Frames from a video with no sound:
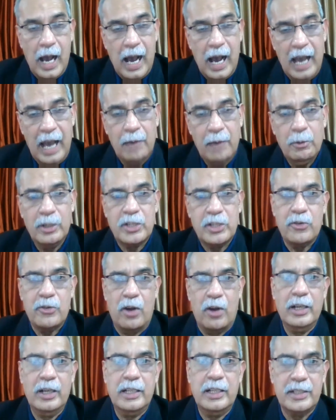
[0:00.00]
I would
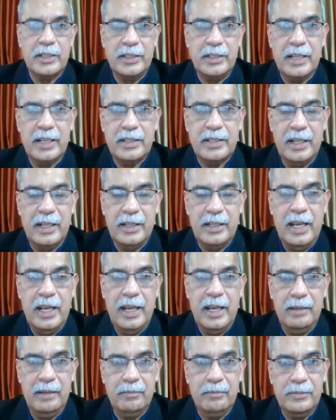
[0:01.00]
strongly suggest
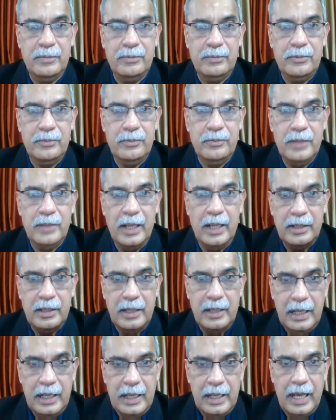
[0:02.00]
that
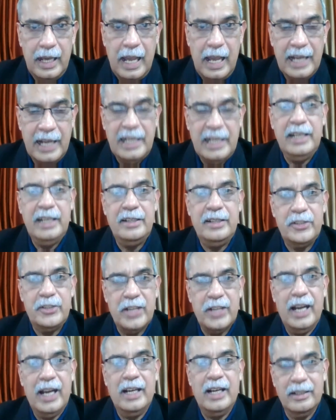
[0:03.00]
any
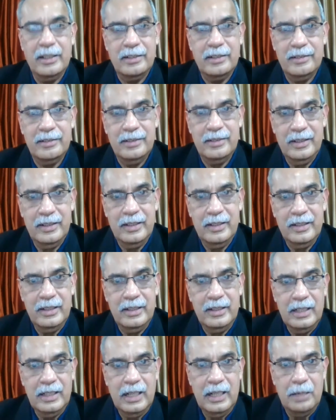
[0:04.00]
child
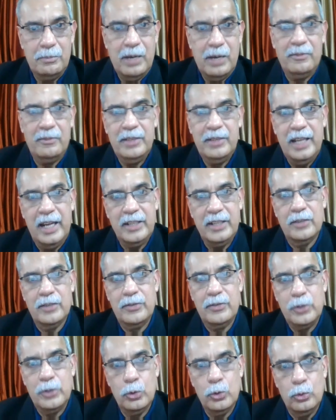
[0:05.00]
above the age
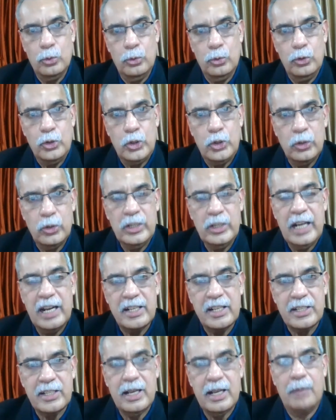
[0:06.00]
of 2 should
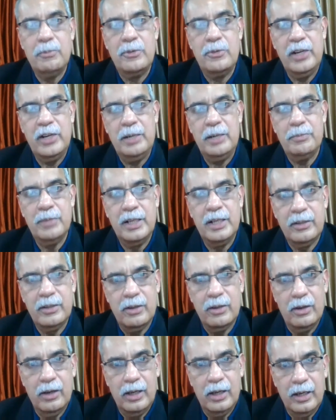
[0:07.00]
get some treatment,
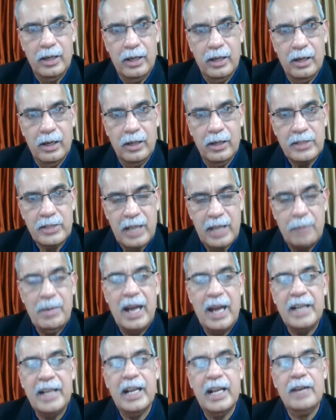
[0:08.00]
some
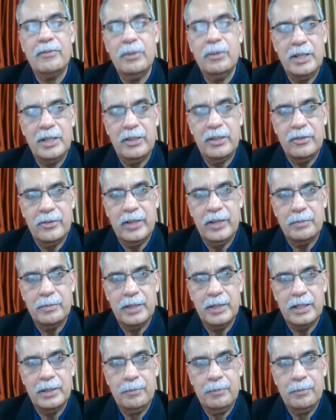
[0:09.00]
anti-inflammatory treatment.